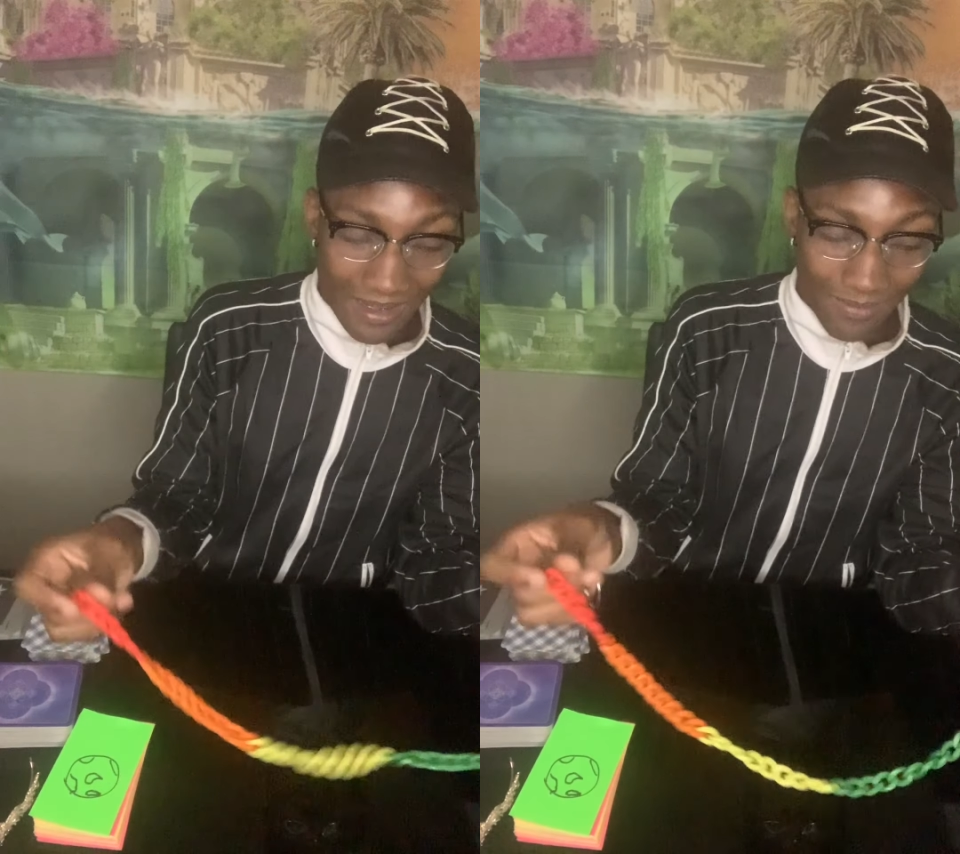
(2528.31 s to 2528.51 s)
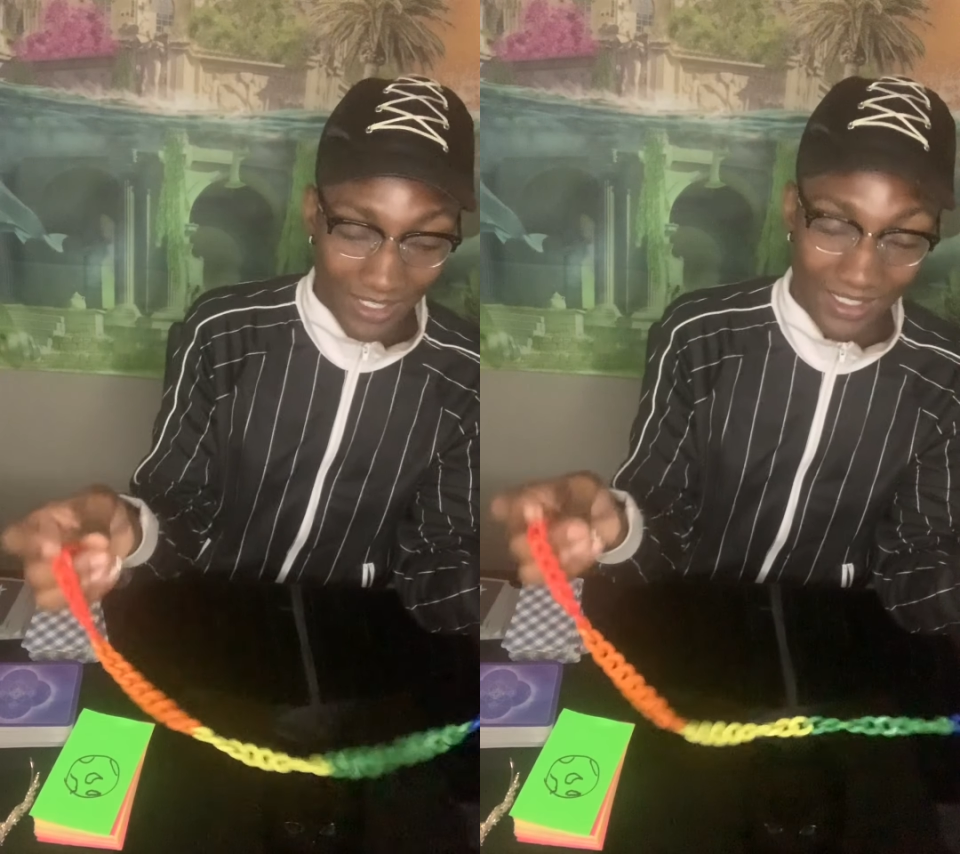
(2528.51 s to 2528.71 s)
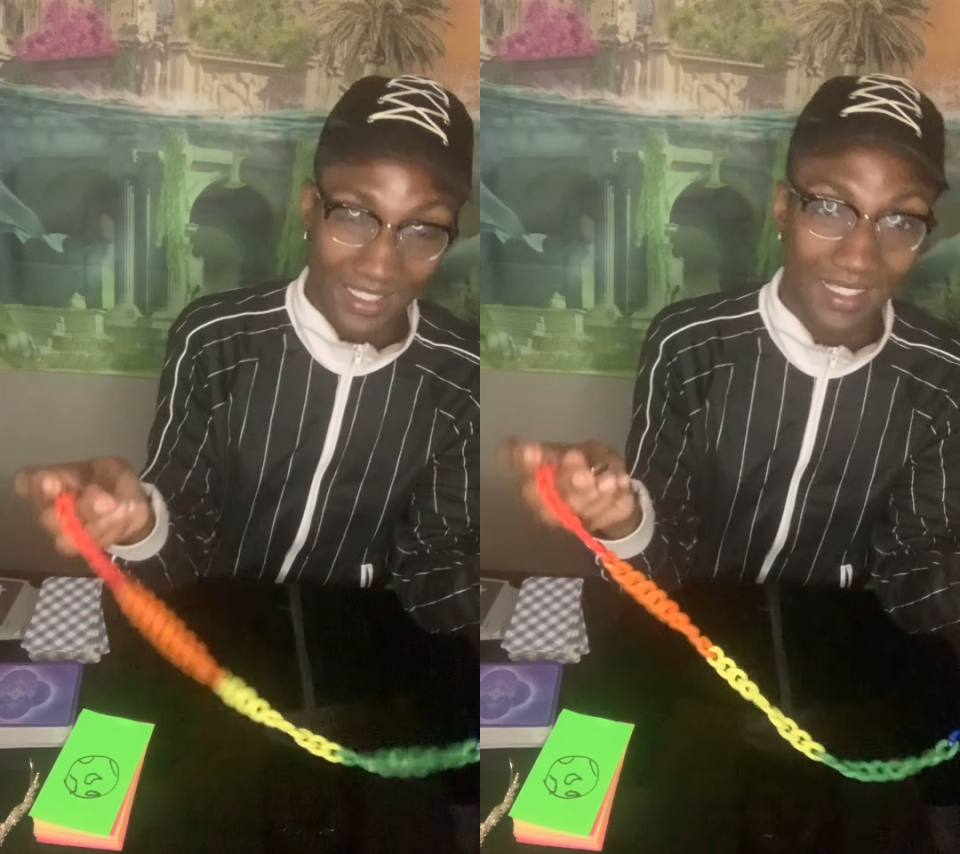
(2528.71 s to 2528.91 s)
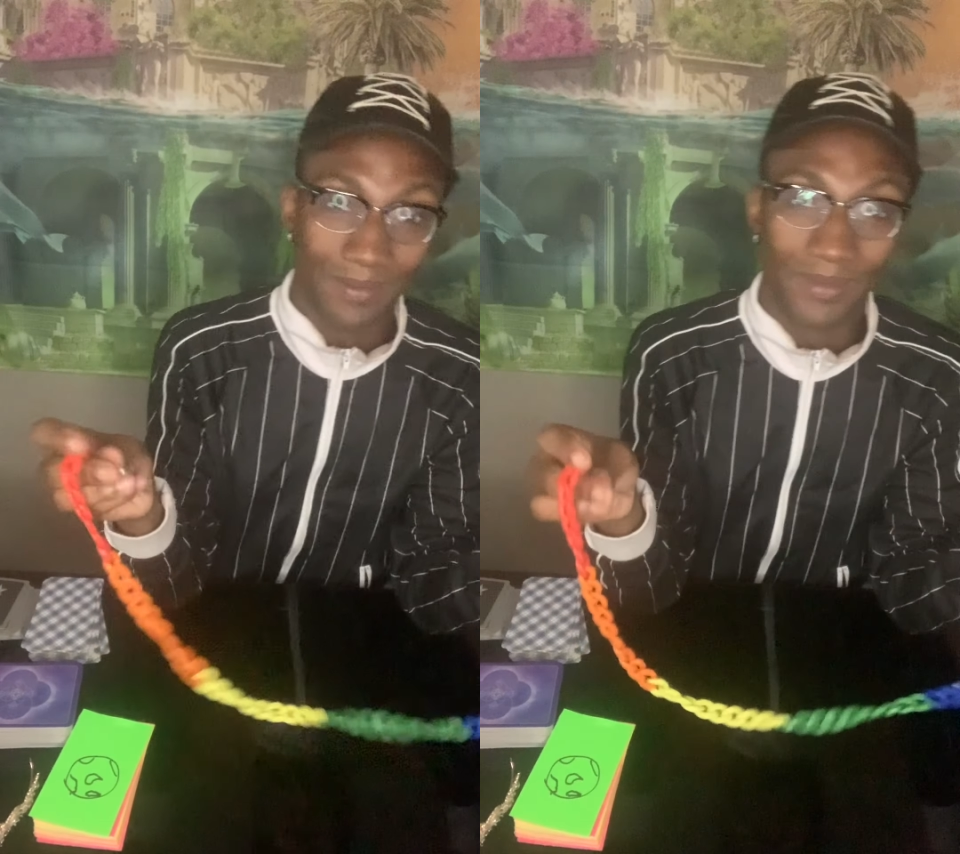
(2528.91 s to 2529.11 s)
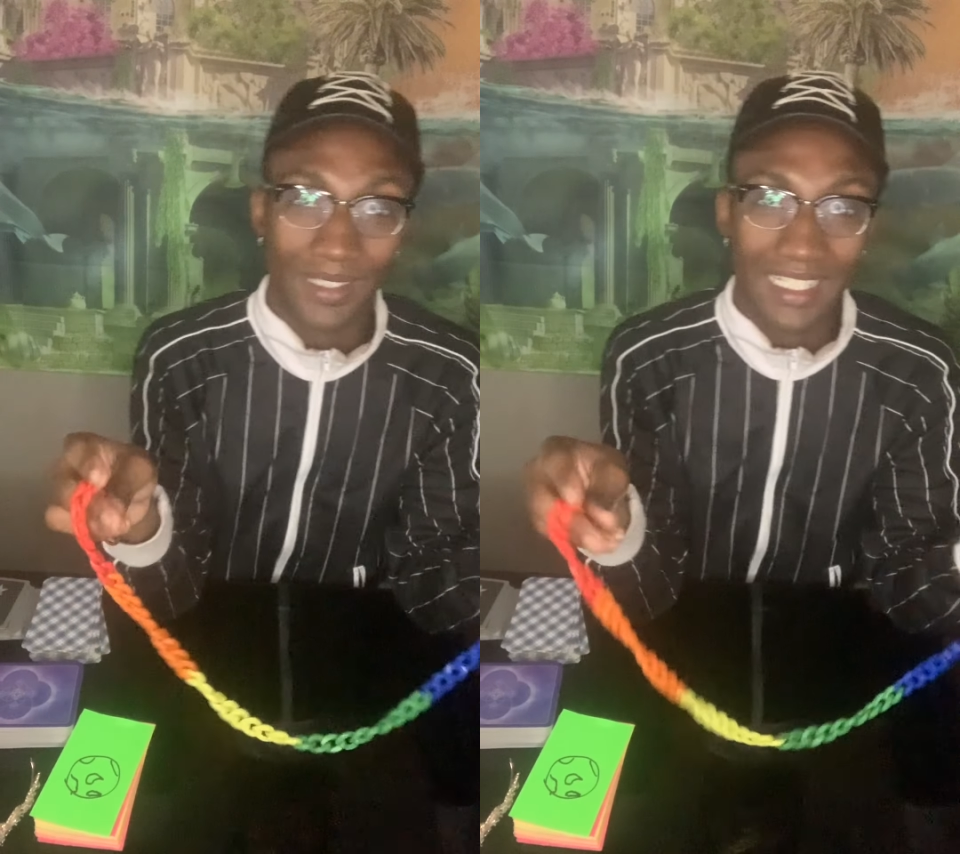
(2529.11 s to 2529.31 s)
there's some